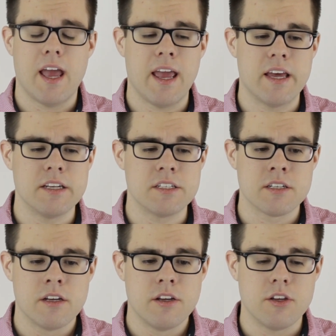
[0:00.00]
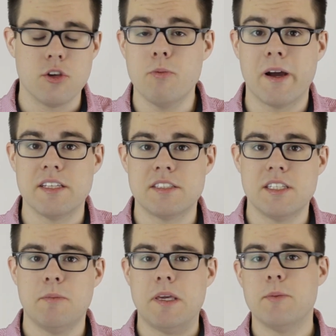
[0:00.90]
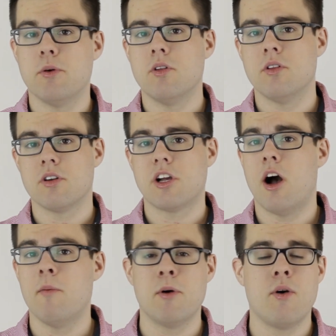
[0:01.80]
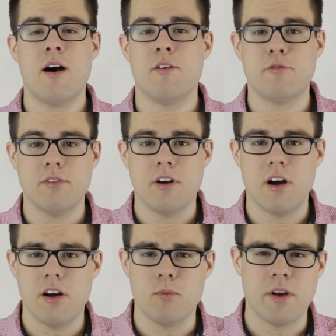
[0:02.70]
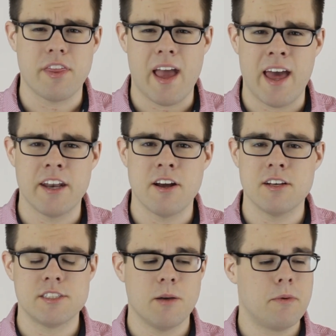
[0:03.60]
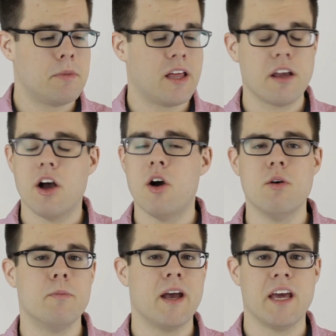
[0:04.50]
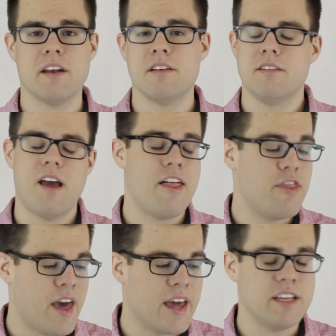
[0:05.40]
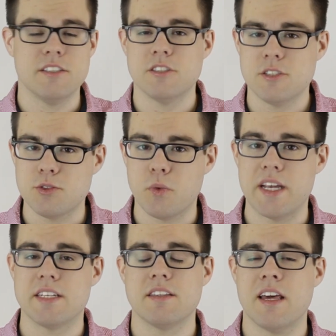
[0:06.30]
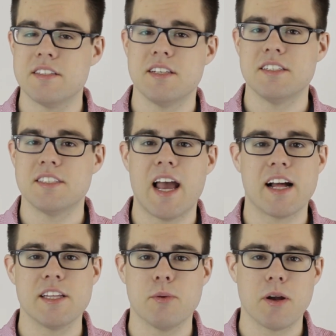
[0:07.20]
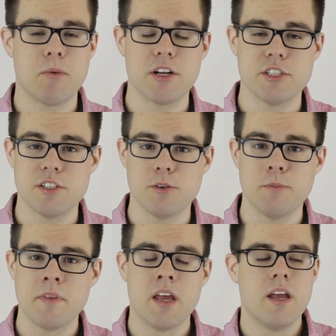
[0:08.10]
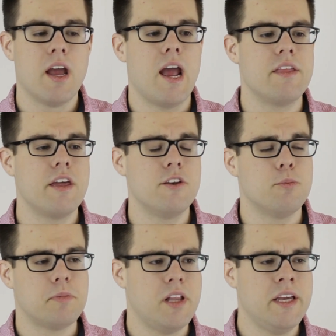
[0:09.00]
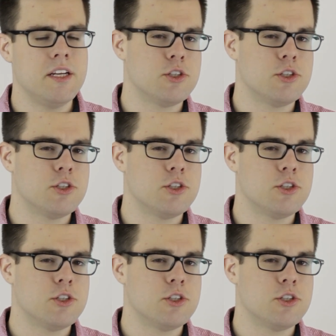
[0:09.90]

and you might see people combo off with Ad Nauseam and be like, oh man, that is sweet. That is exactly what I want to do. And then you play it